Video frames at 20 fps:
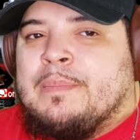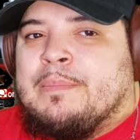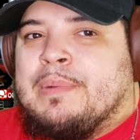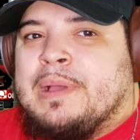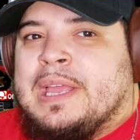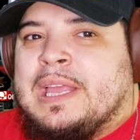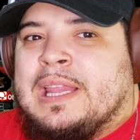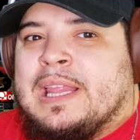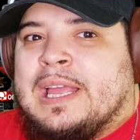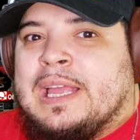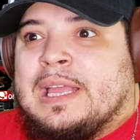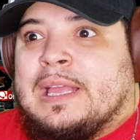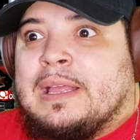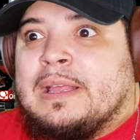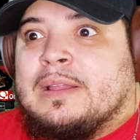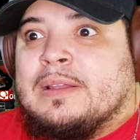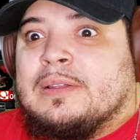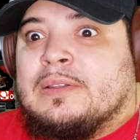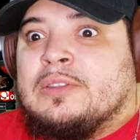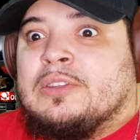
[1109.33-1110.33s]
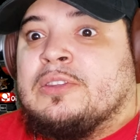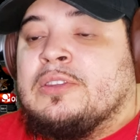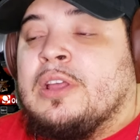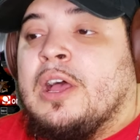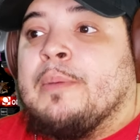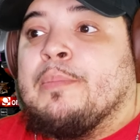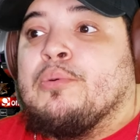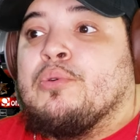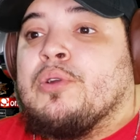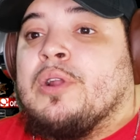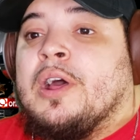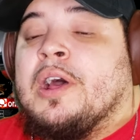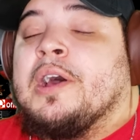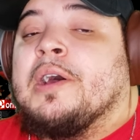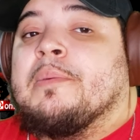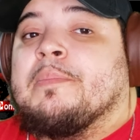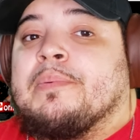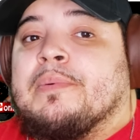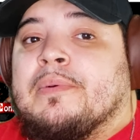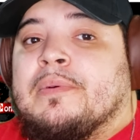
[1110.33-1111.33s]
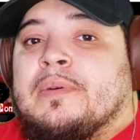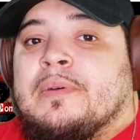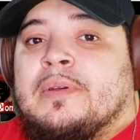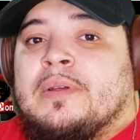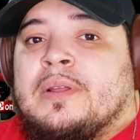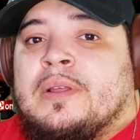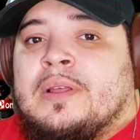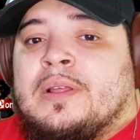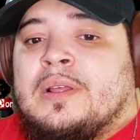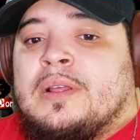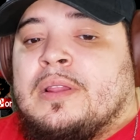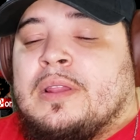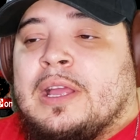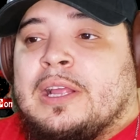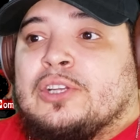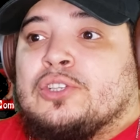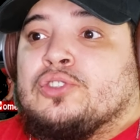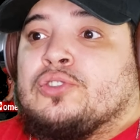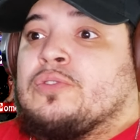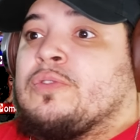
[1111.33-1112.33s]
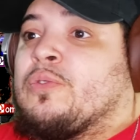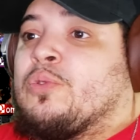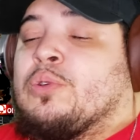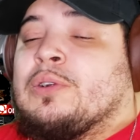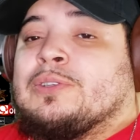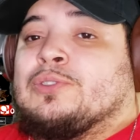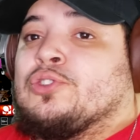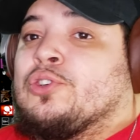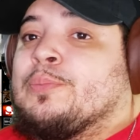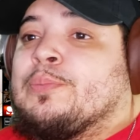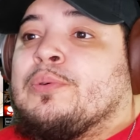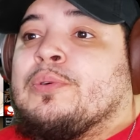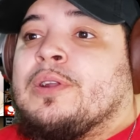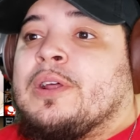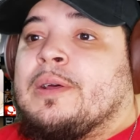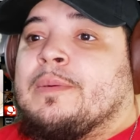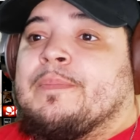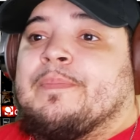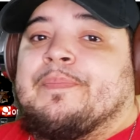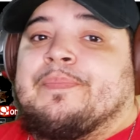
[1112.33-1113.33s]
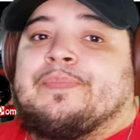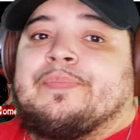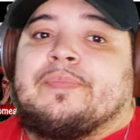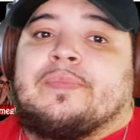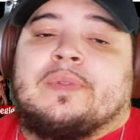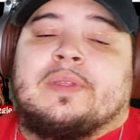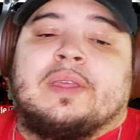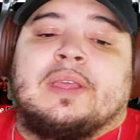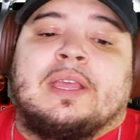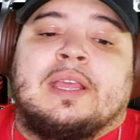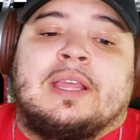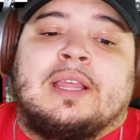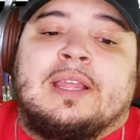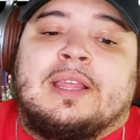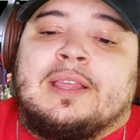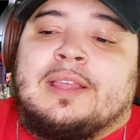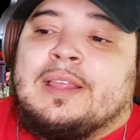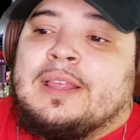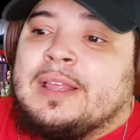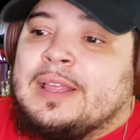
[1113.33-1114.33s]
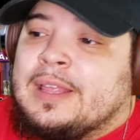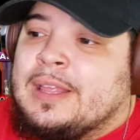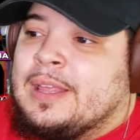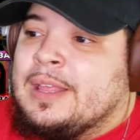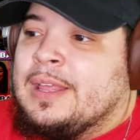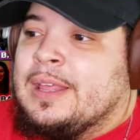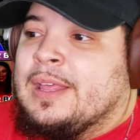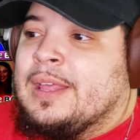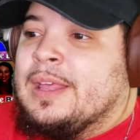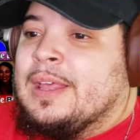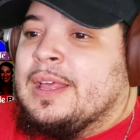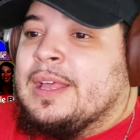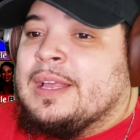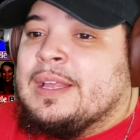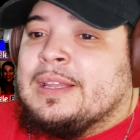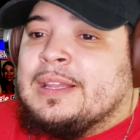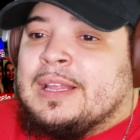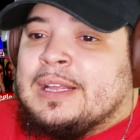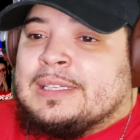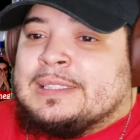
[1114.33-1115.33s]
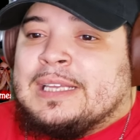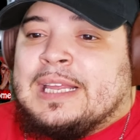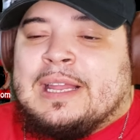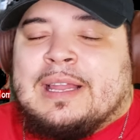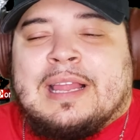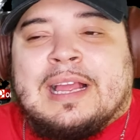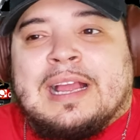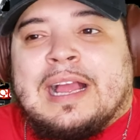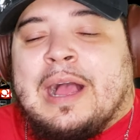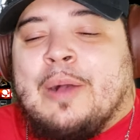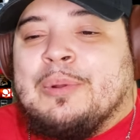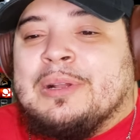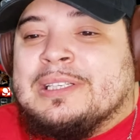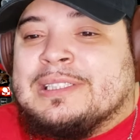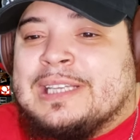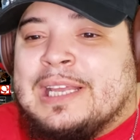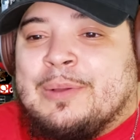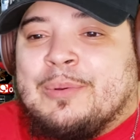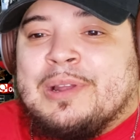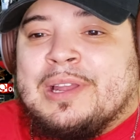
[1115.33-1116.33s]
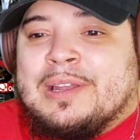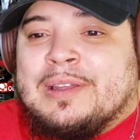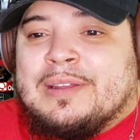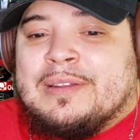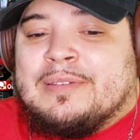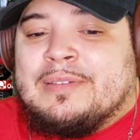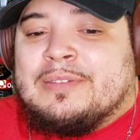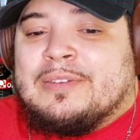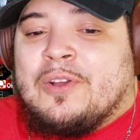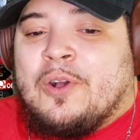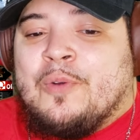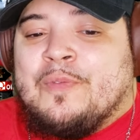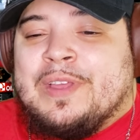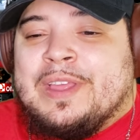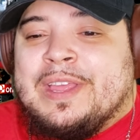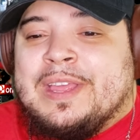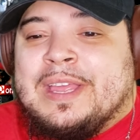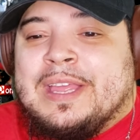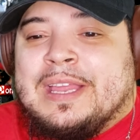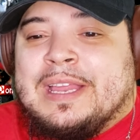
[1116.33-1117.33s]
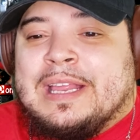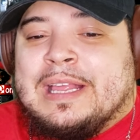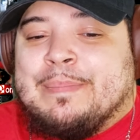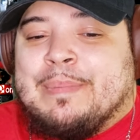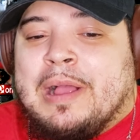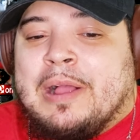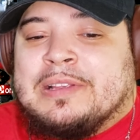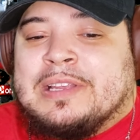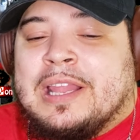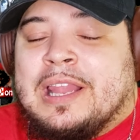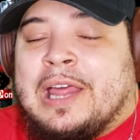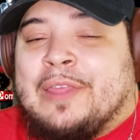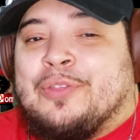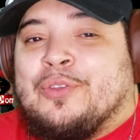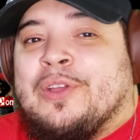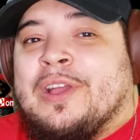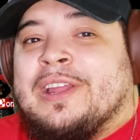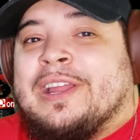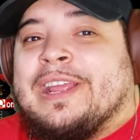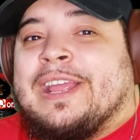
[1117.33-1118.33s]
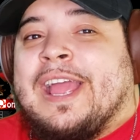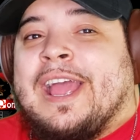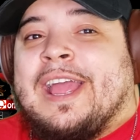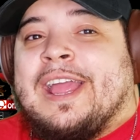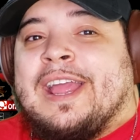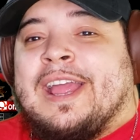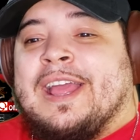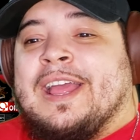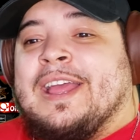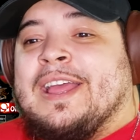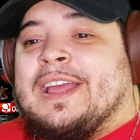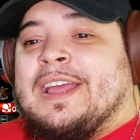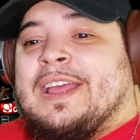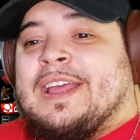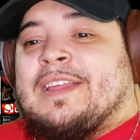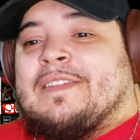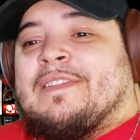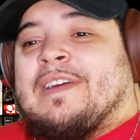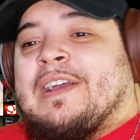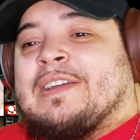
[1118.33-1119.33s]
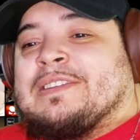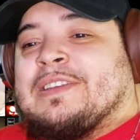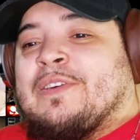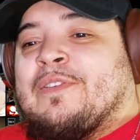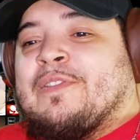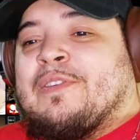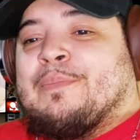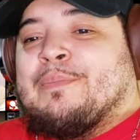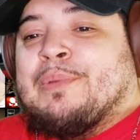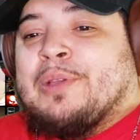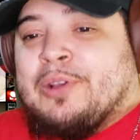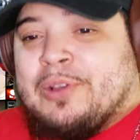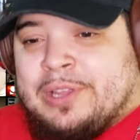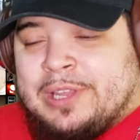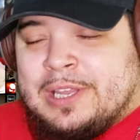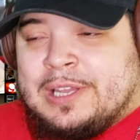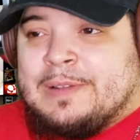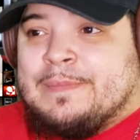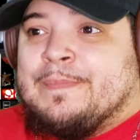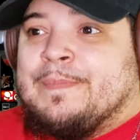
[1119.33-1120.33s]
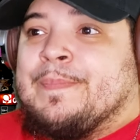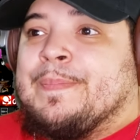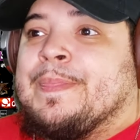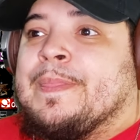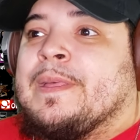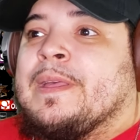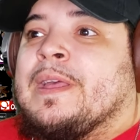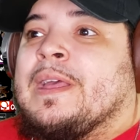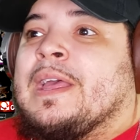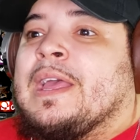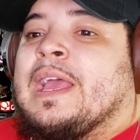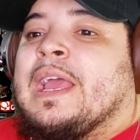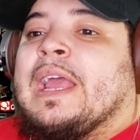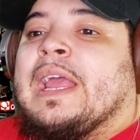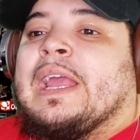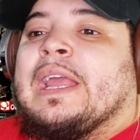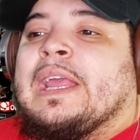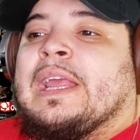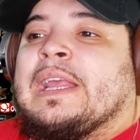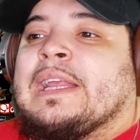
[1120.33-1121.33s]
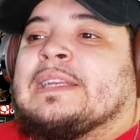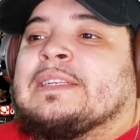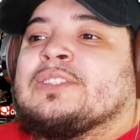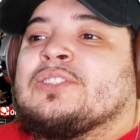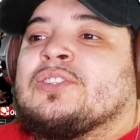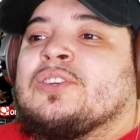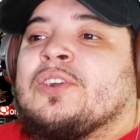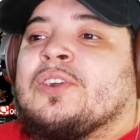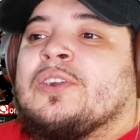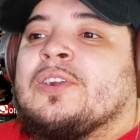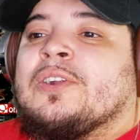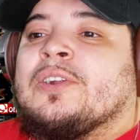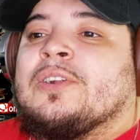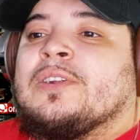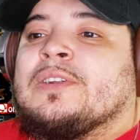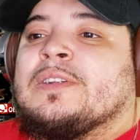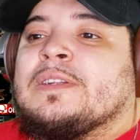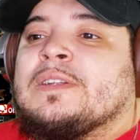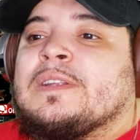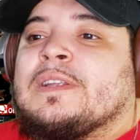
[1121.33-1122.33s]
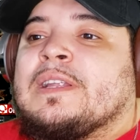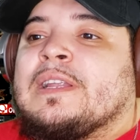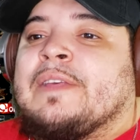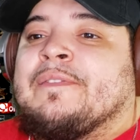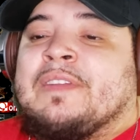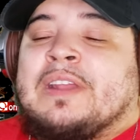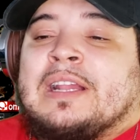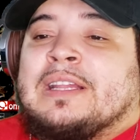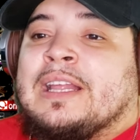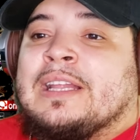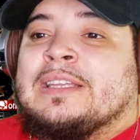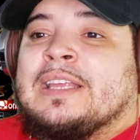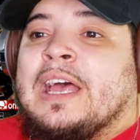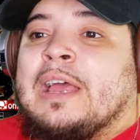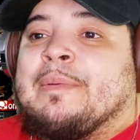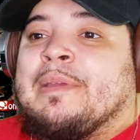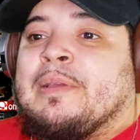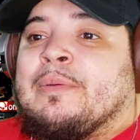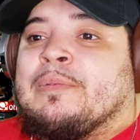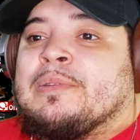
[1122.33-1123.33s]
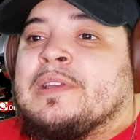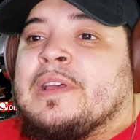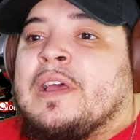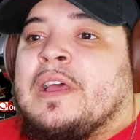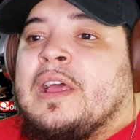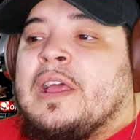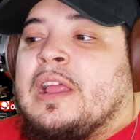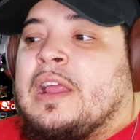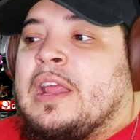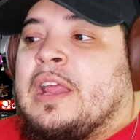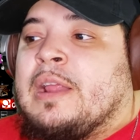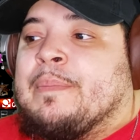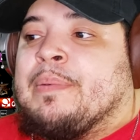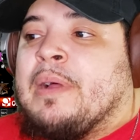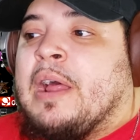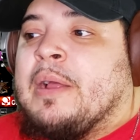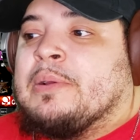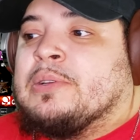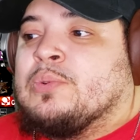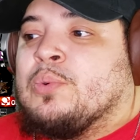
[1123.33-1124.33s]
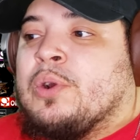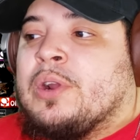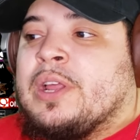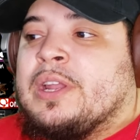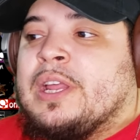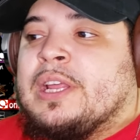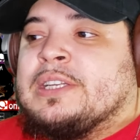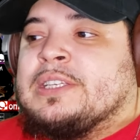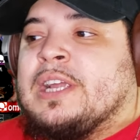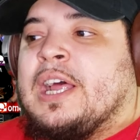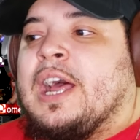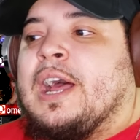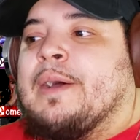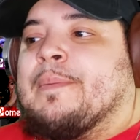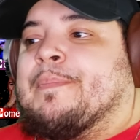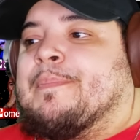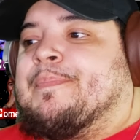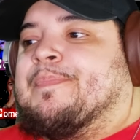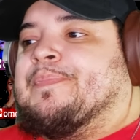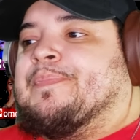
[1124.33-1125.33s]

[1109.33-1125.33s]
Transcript: but he like doubled up, like quadrupled up. He, like I said, like I want to say when COVID hit, he probably was at like 300k. Now he's over a million. He's turned even at that time he was he probably was working a job